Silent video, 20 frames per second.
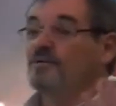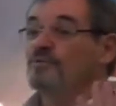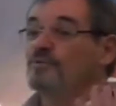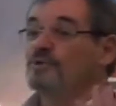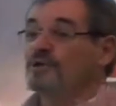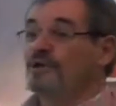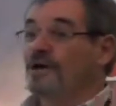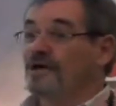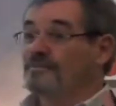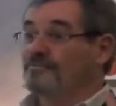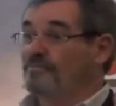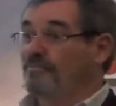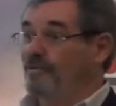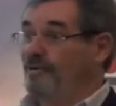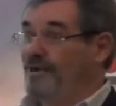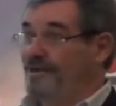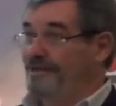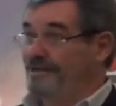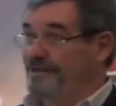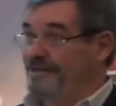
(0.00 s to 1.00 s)
We're not
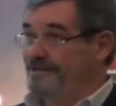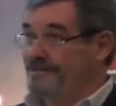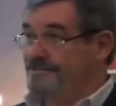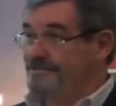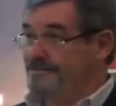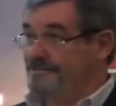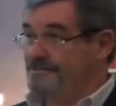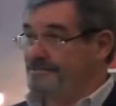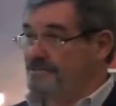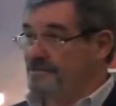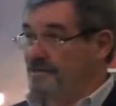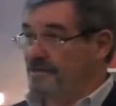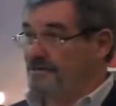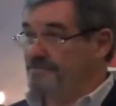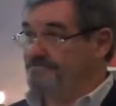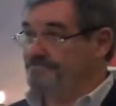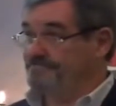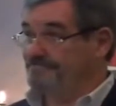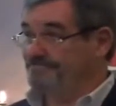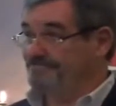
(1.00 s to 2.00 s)
buying in this
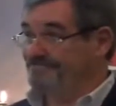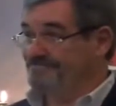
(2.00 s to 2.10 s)
time.